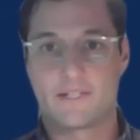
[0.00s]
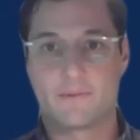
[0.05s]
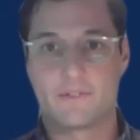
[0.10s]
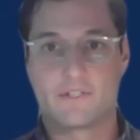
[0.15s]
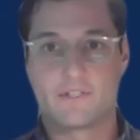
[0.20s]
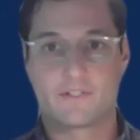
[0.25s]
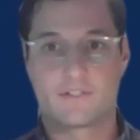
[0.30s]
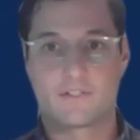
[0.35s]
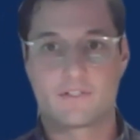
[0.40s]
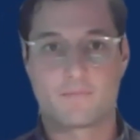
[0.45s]
we
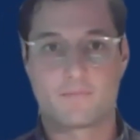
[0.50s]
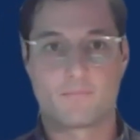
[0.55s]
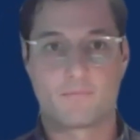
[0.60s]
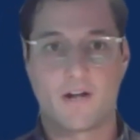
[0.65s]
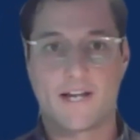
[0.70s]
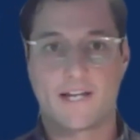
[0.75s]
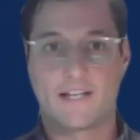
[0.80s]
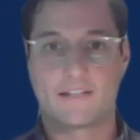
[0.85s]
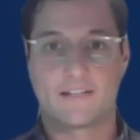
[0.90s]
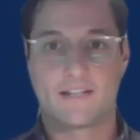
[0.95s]
just start
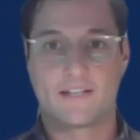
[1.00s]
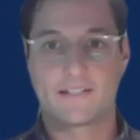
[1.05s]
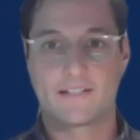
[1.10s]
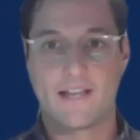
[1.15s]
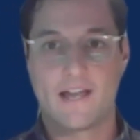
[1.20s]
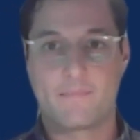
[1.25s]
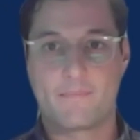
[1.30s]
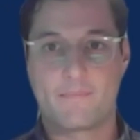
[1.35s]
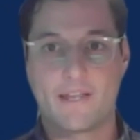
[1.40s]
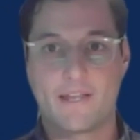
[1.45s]
breaking things
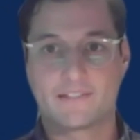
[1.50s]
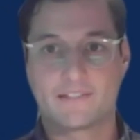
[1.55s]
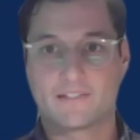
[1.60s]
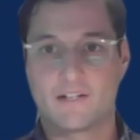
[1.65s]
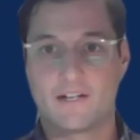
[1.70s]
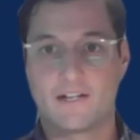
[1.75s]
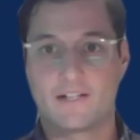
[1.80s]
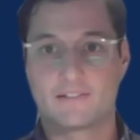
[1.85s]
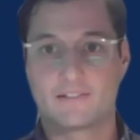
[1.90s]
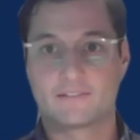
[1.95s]
out based
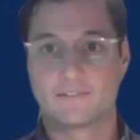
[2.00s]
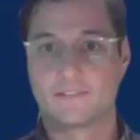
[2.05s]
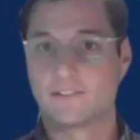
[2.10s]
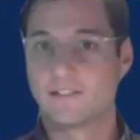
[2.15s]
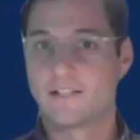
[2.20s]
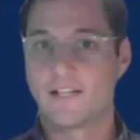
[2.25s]
on,